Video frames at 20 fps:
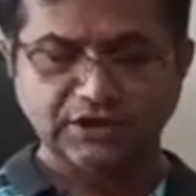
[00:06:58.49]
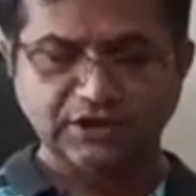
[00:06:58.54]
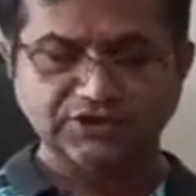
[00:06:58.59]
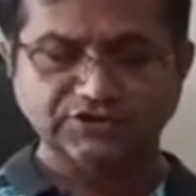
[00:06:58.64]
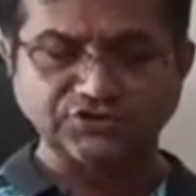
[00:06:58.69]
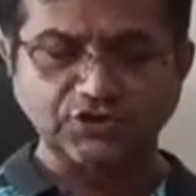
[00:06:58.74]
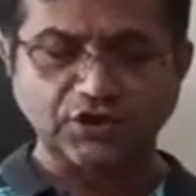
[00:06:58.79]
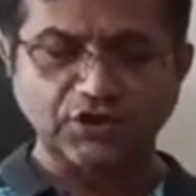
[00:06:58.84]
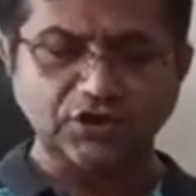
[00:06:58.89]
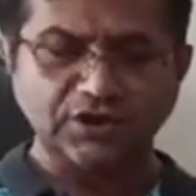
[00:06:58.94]

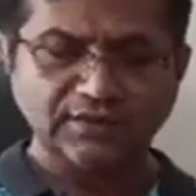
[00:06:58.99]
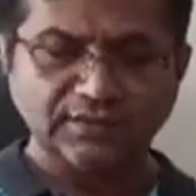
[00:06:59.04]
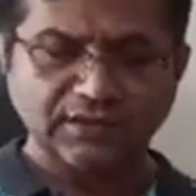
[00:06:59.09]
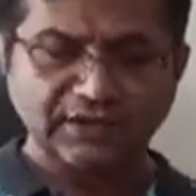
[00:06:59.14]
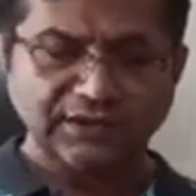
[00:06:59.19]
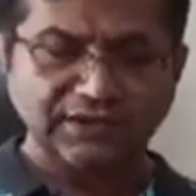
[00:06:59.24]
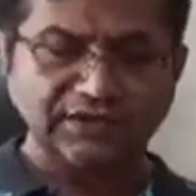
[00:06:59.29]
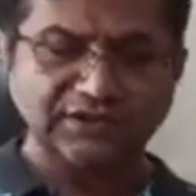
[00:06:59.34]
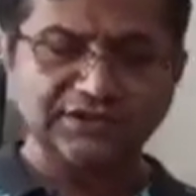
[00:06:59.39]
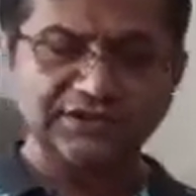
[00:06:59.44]
So
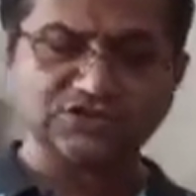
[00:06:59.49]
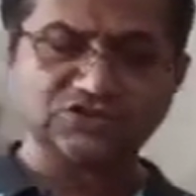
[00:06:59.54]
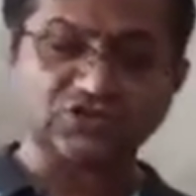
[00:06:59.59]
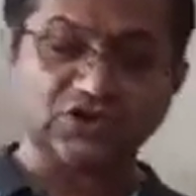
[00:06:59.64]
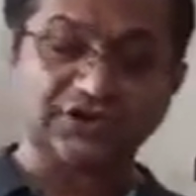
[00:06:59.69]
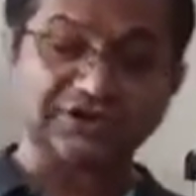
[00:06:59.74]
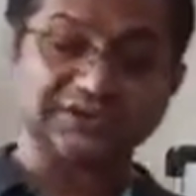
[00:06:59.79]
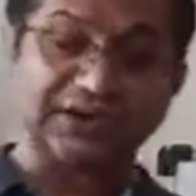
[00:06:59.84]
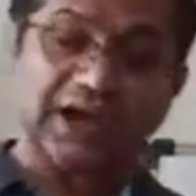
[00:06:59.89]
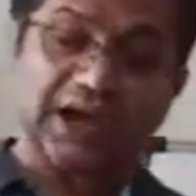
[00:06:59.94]
it is
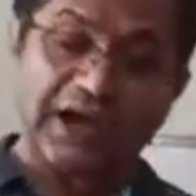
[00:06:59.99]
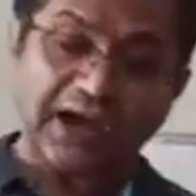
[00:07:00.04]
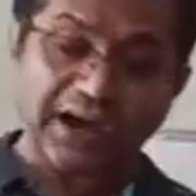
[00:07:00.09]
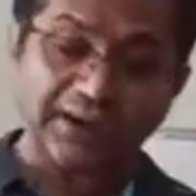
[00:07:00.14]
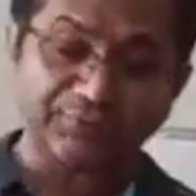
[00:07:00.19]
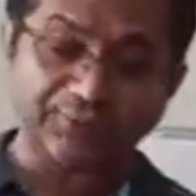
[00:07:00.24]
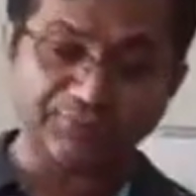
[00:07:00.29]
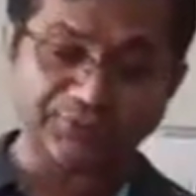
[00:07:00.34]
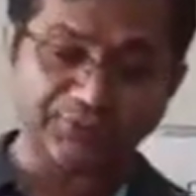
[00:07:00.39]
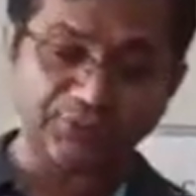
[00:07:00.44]
not
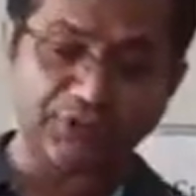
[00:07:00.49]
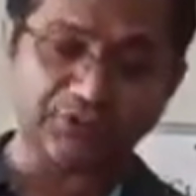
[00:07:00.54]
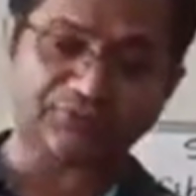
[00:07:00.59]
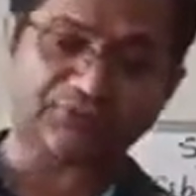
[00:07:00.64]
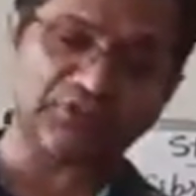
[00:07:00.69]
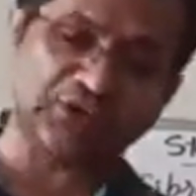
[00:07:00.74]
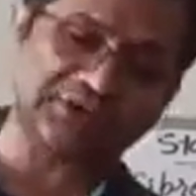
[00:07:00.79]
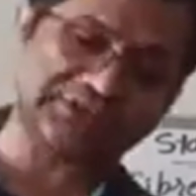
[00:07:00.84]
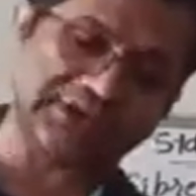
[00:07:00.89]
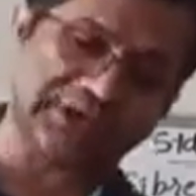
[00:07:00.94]
harmful
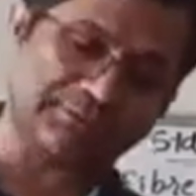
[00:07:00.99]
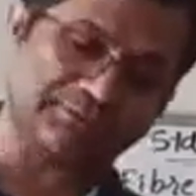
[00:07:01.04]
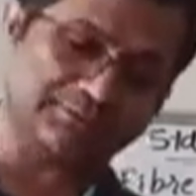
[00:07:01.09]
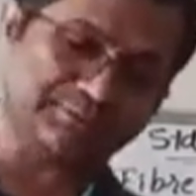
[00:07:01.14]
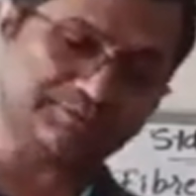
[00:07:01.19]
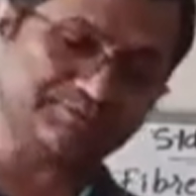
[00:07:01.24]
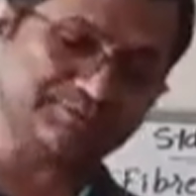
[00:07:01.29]
for them.